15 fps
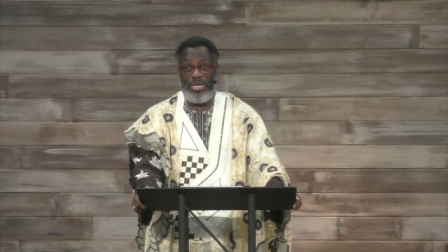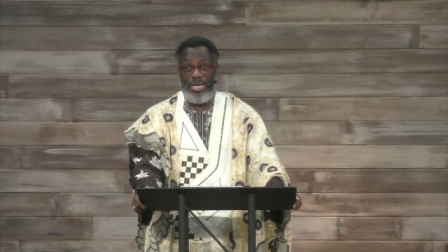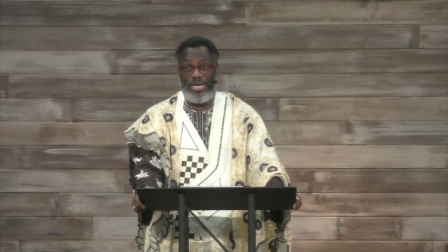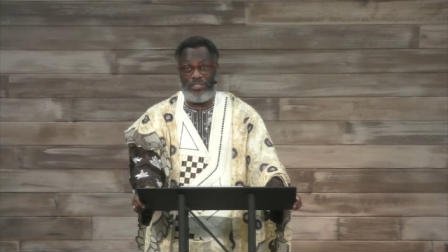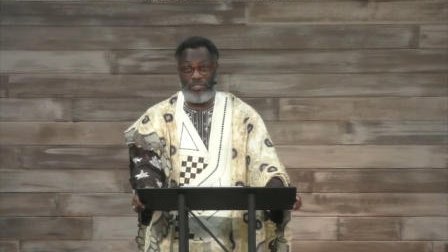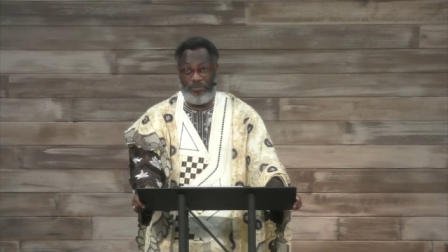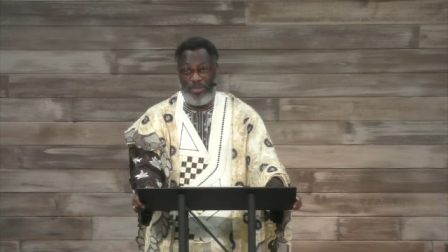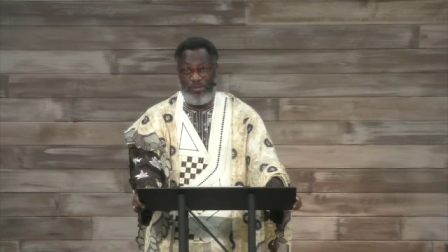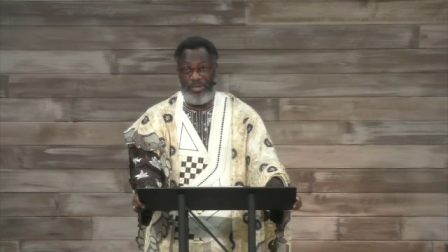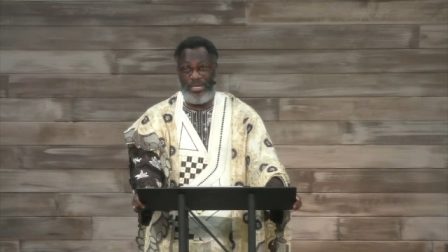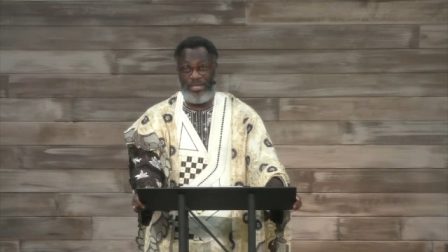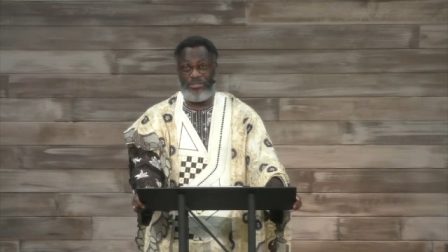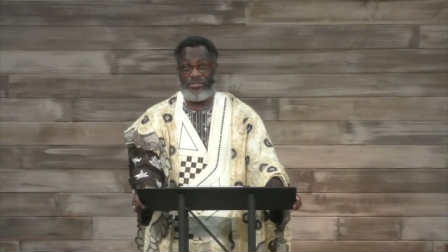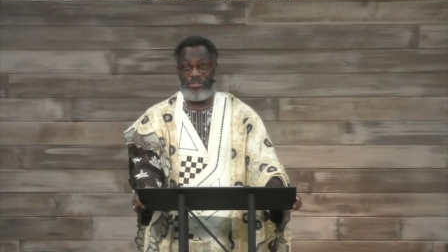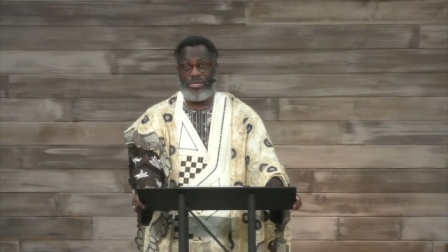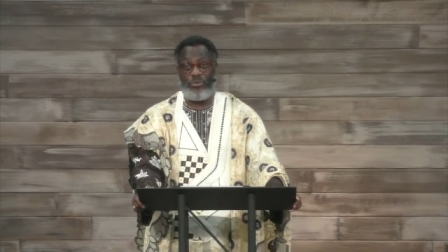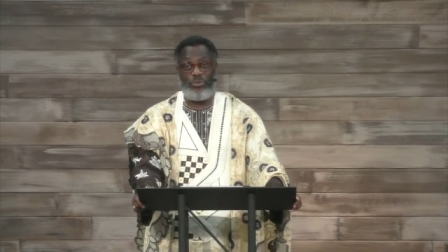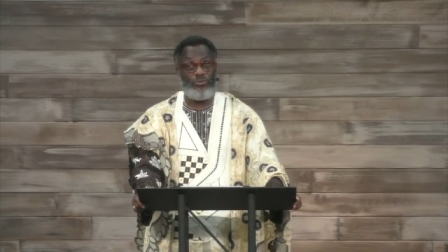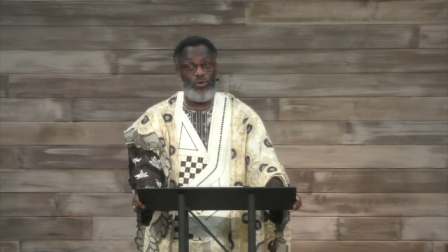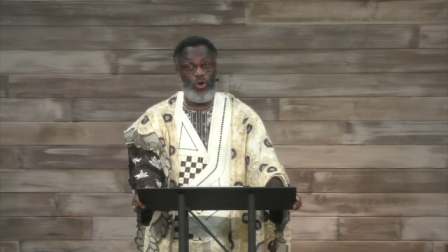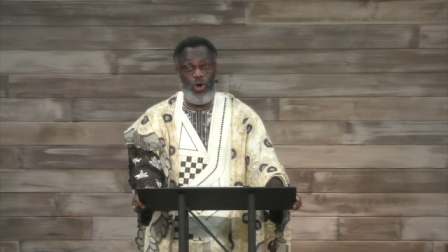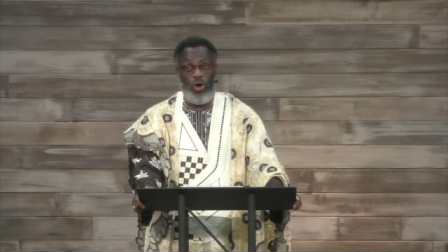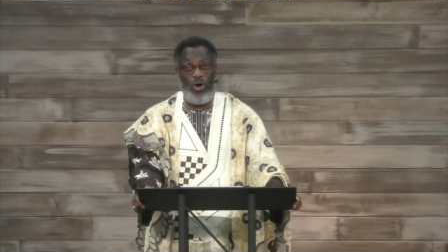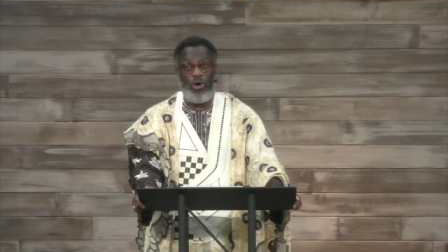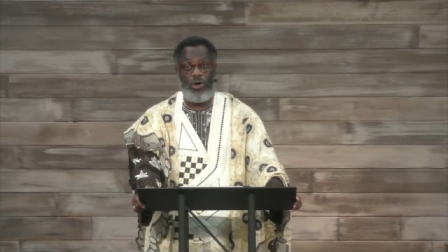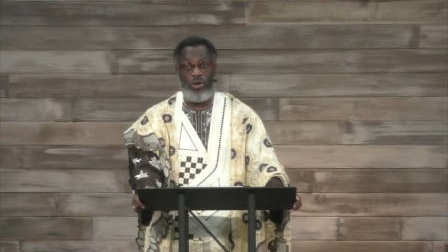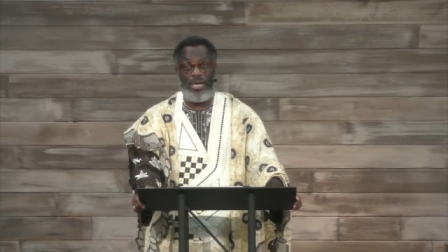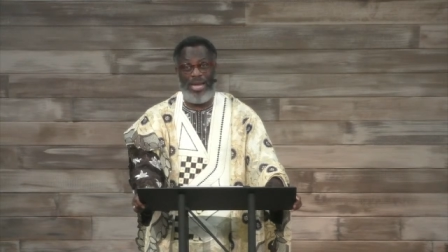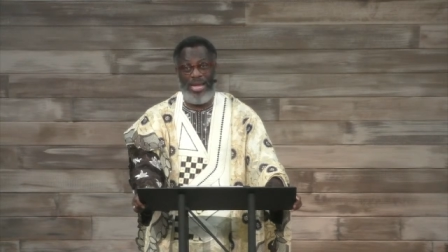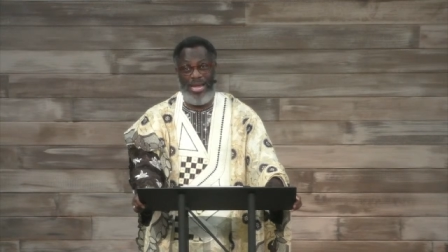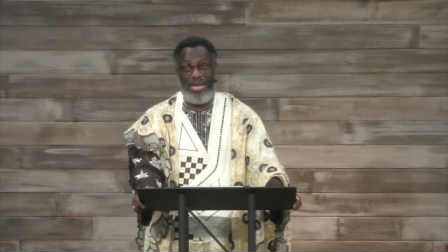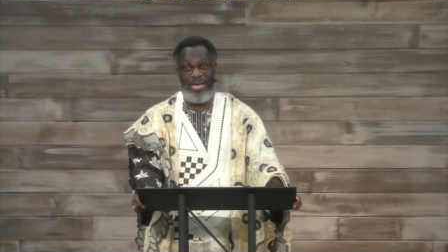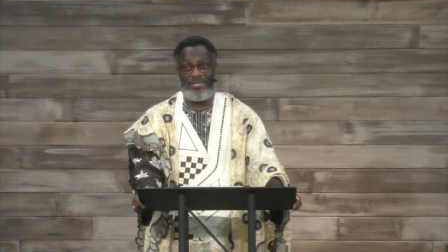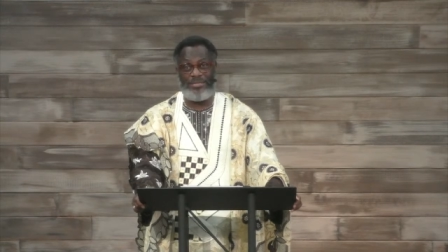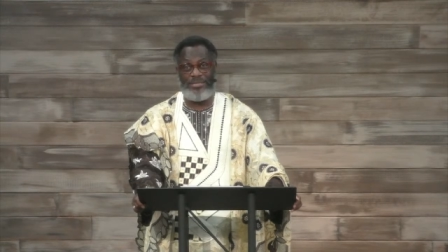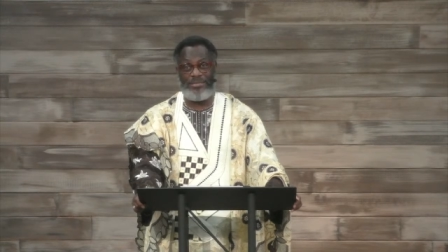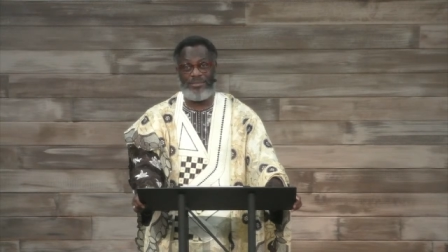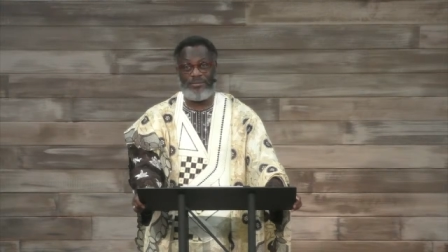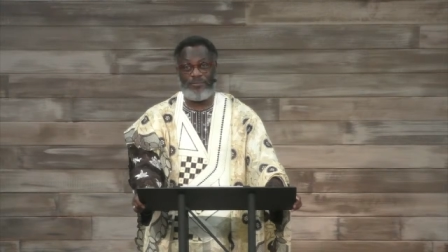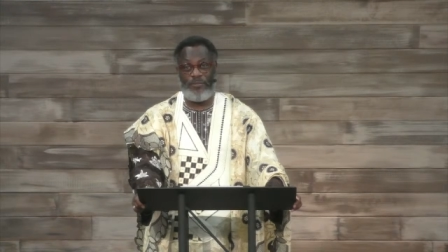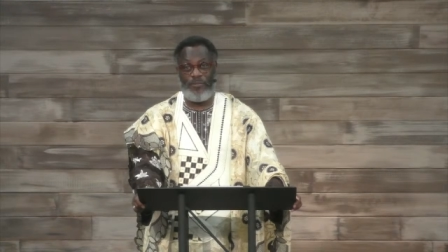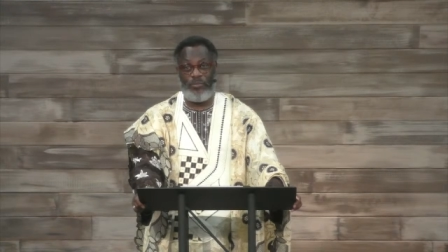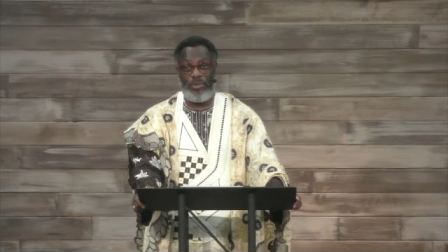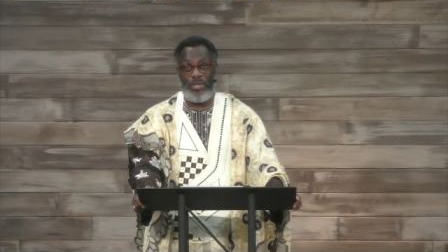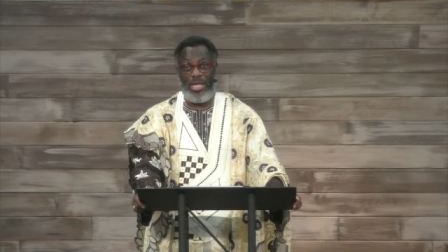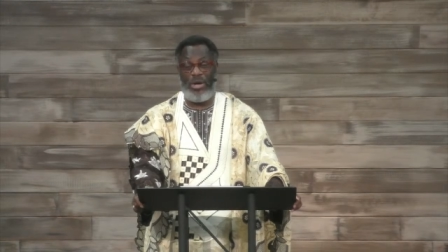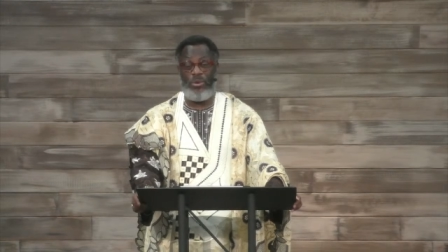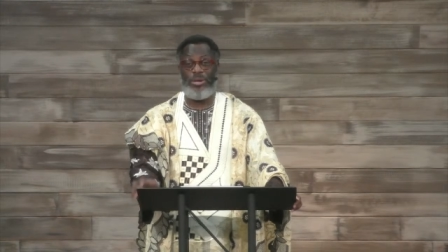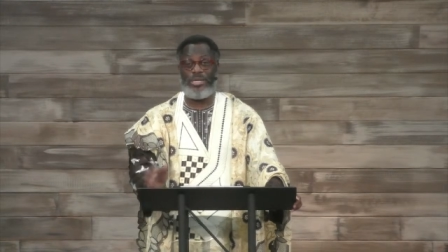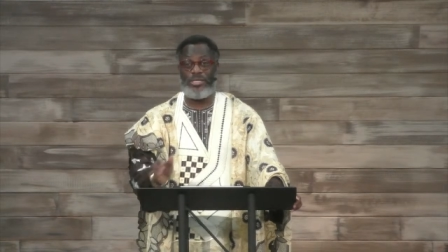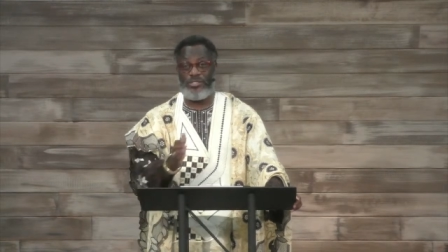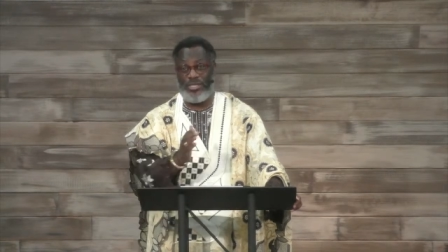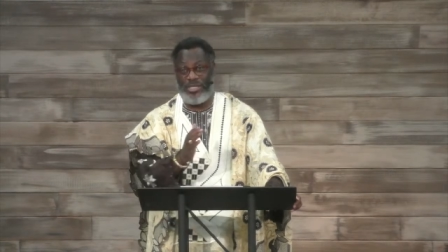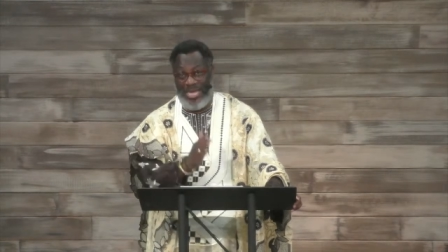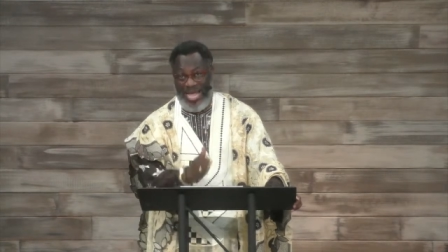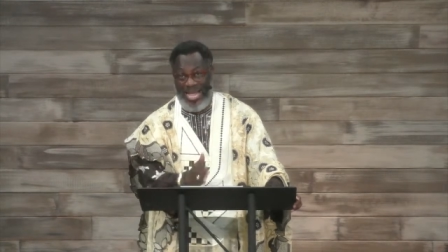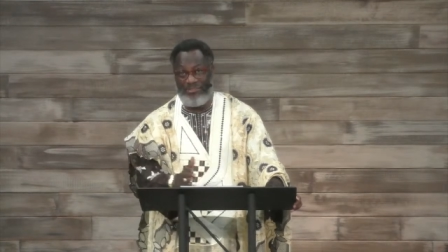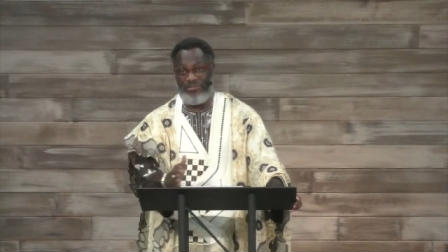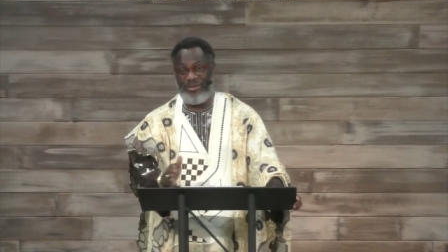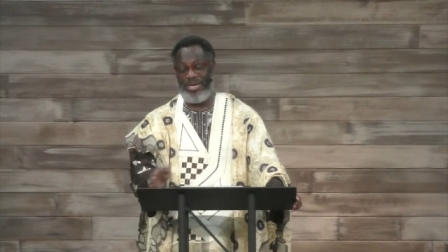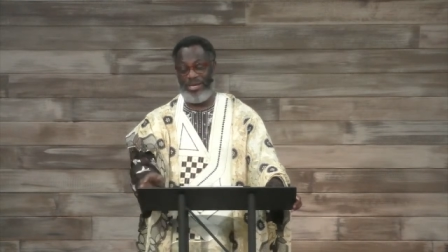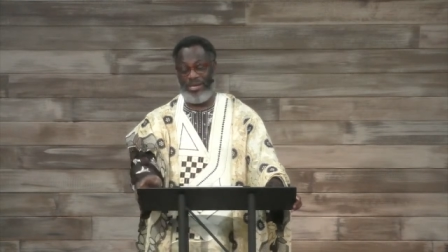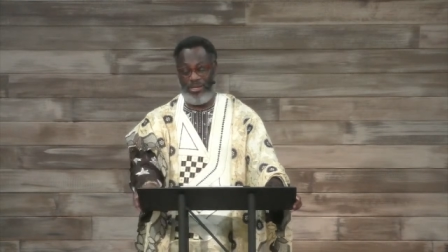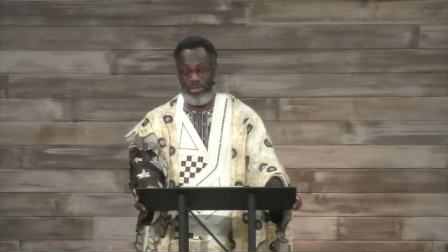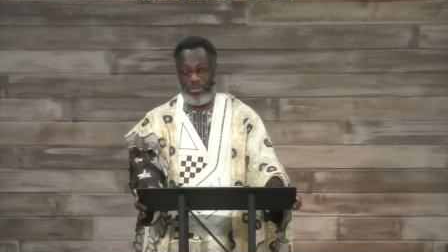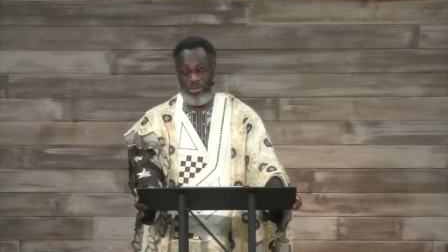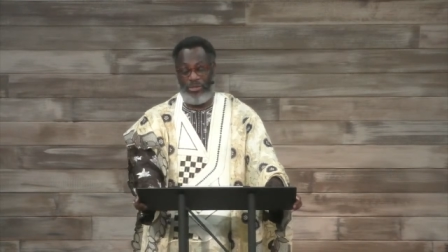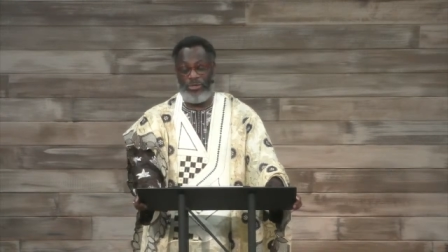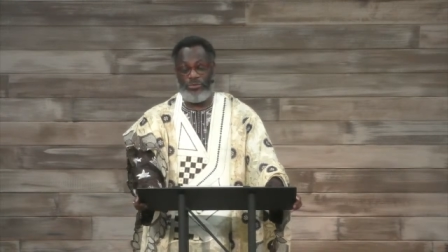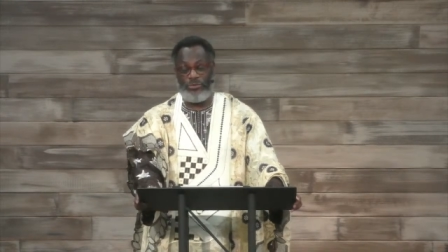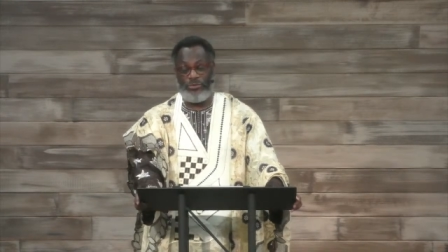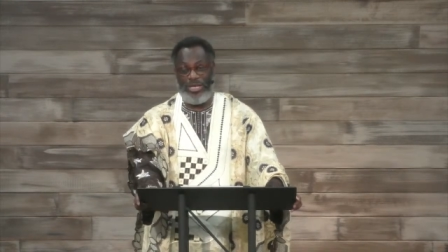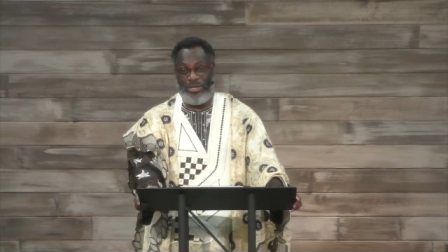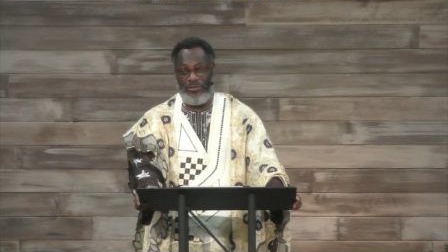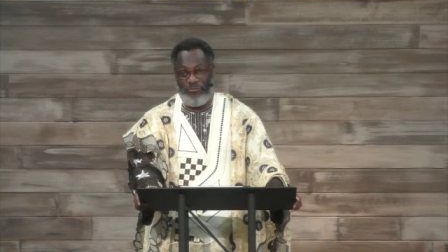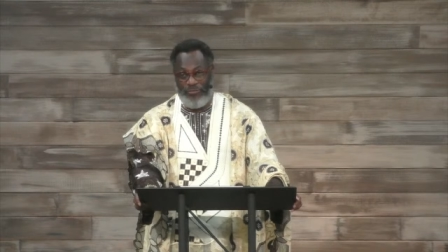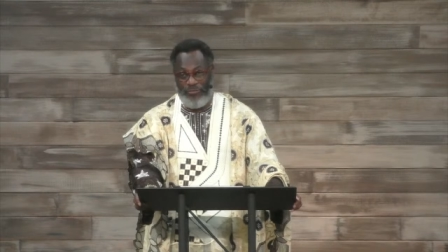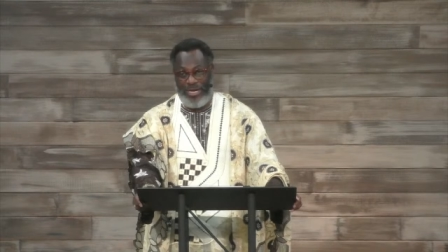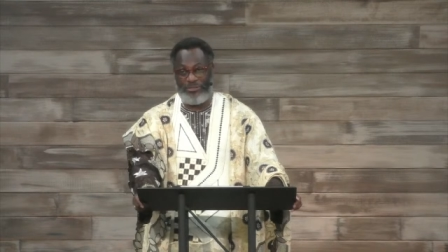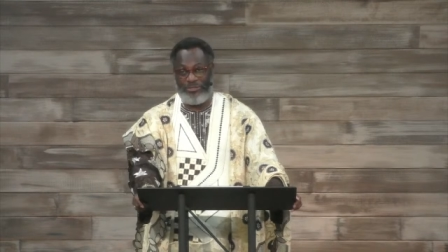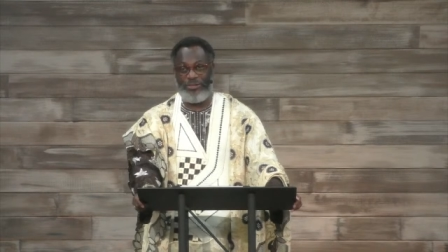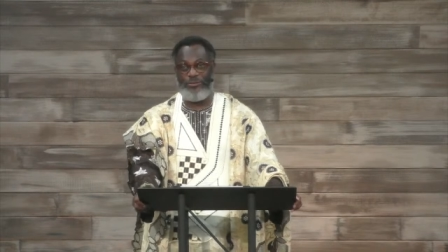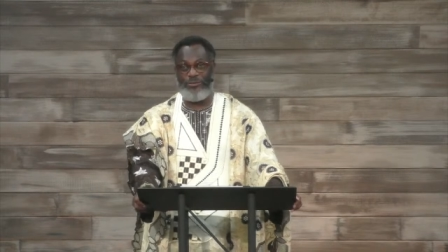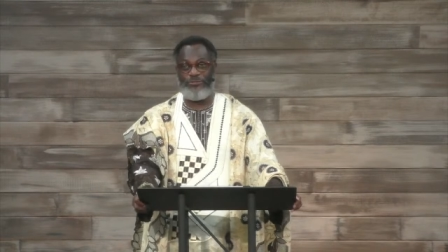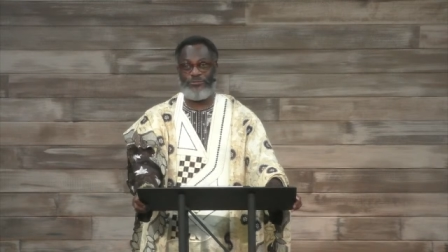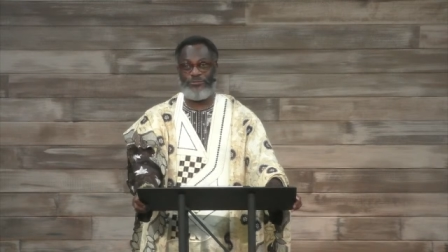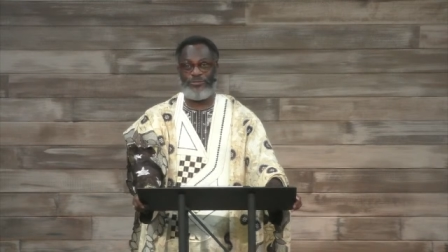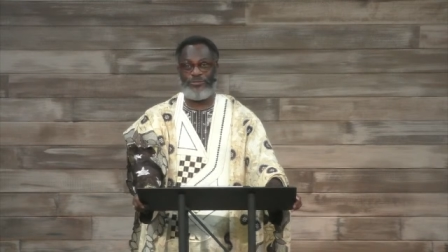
experience that we've all had, and we're still having through the effect of